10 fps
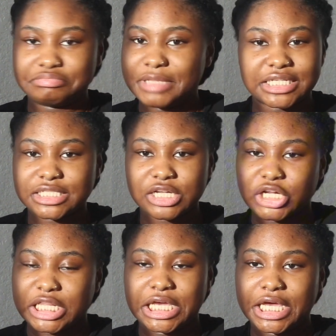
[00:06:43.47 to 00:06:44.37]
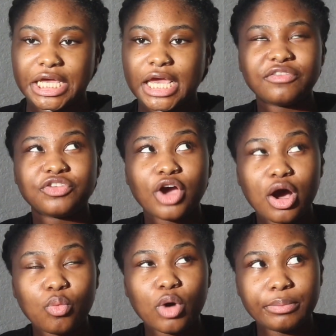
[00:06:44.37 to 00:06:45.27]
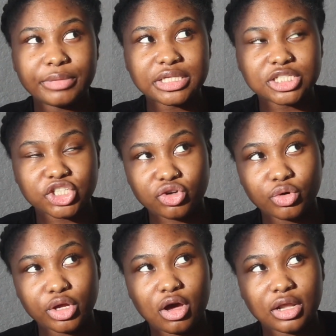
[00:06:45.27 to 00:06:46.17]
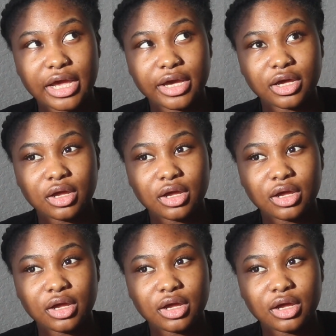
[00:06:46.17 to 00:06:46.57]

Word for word: That's literally it. If y'all want me to show y'all like